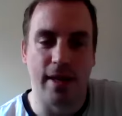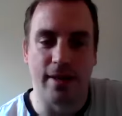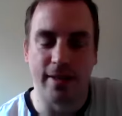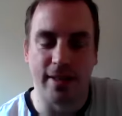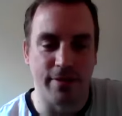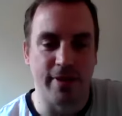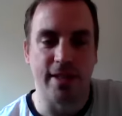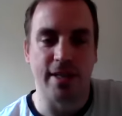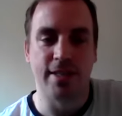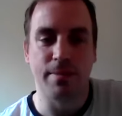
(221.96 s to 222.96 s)
think that's a
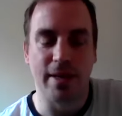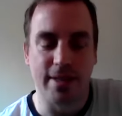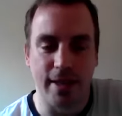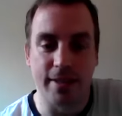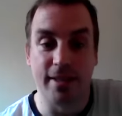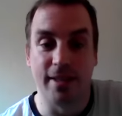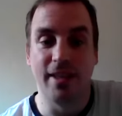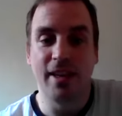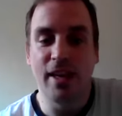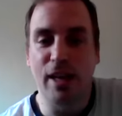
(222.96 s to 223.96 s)
fantastic mentality, and
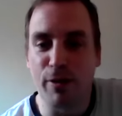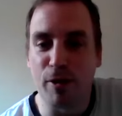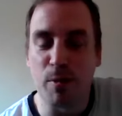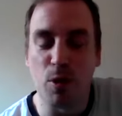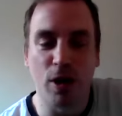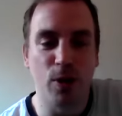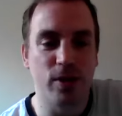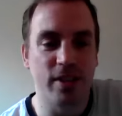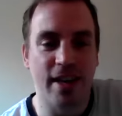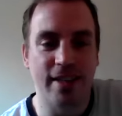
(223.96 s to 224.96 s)
if only more
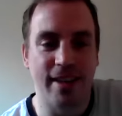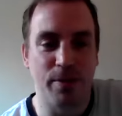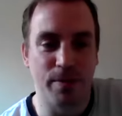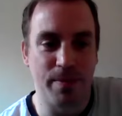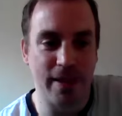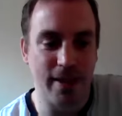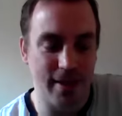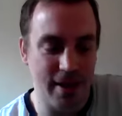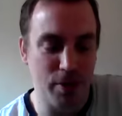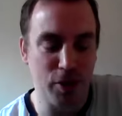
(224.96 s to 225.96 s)
coaches had that, would be
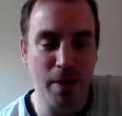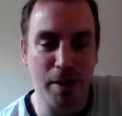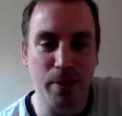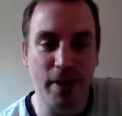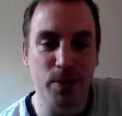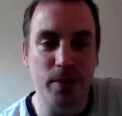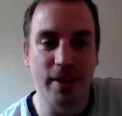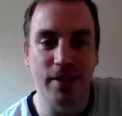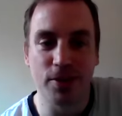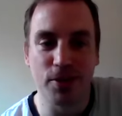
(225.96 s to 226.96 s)
in a much better place with the
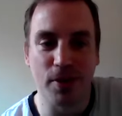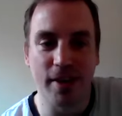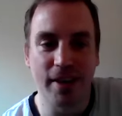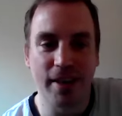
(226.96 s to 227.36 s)
industry.